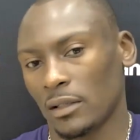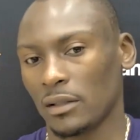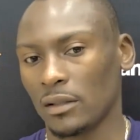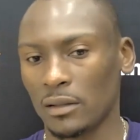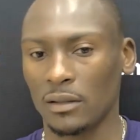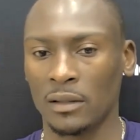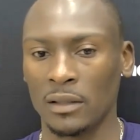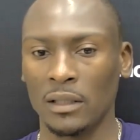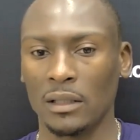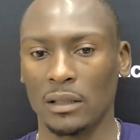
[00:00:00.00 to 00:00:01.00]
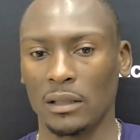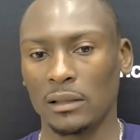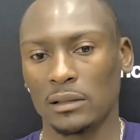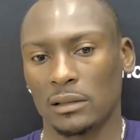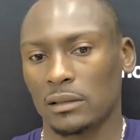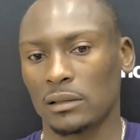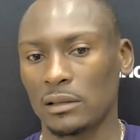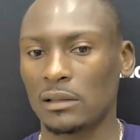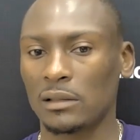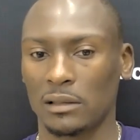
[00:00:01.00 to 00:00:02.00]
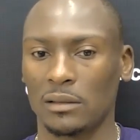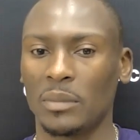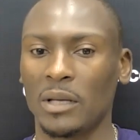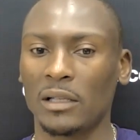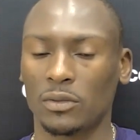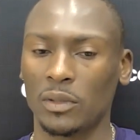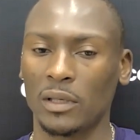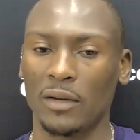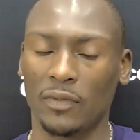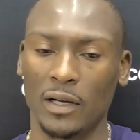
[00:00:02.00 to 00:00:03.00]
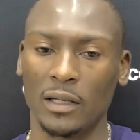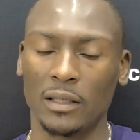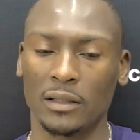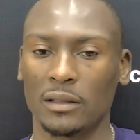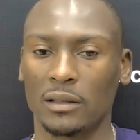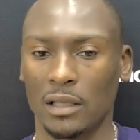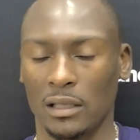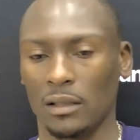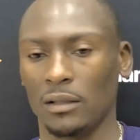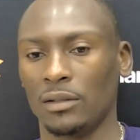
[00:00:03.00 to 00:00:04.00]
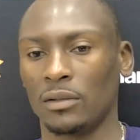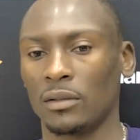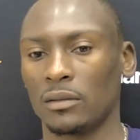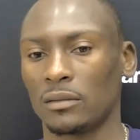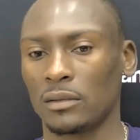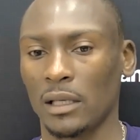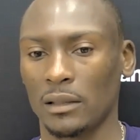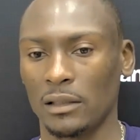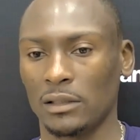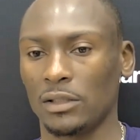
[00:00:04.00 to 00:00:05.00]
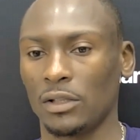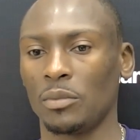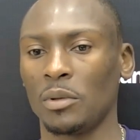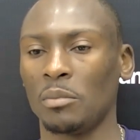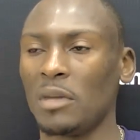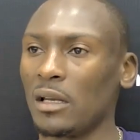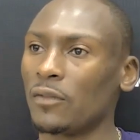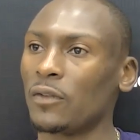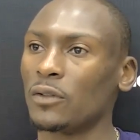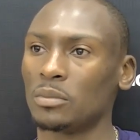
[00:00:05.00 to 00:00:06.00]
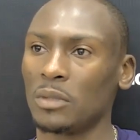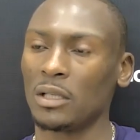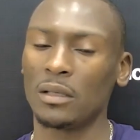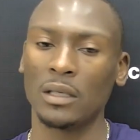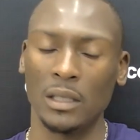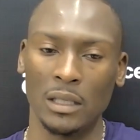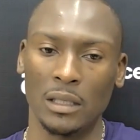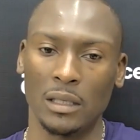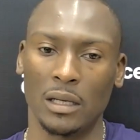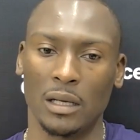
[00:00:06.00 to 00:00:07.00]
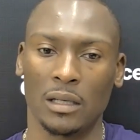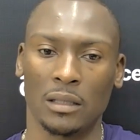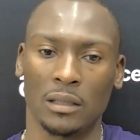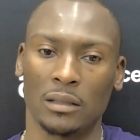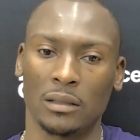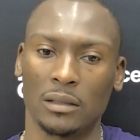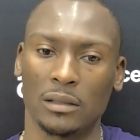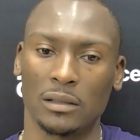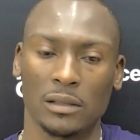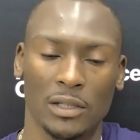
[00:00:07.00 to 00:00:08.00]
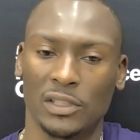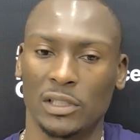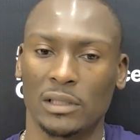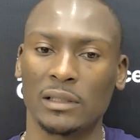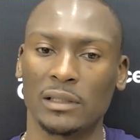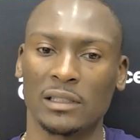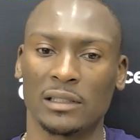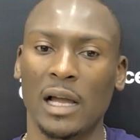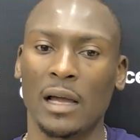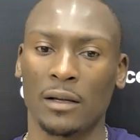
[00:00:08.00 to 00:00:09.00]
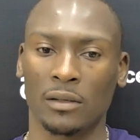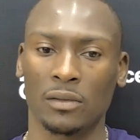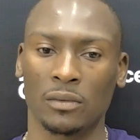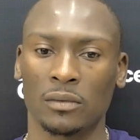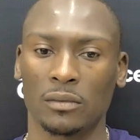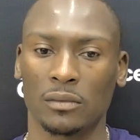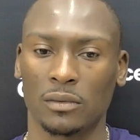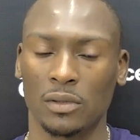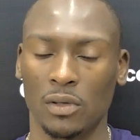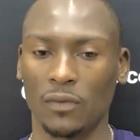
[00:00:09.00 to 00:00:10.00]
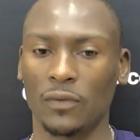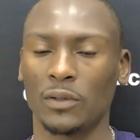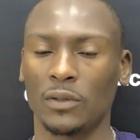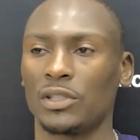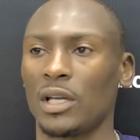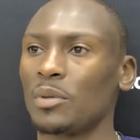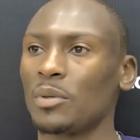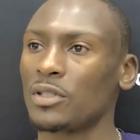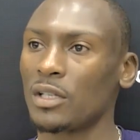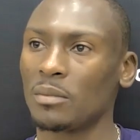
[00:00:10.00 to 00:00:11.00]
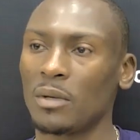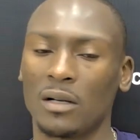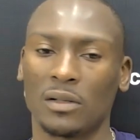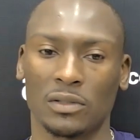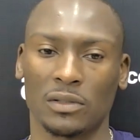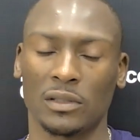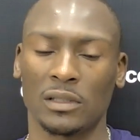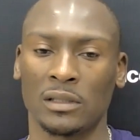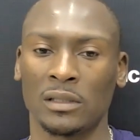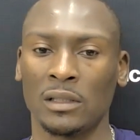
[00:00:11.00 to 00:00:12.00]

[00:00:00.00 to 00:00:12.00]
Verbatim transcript: you know, this this is the best way I find that, it, you know, that this year will be meaningful to me. Uh, it's not just the desire to go for a championship, but also the,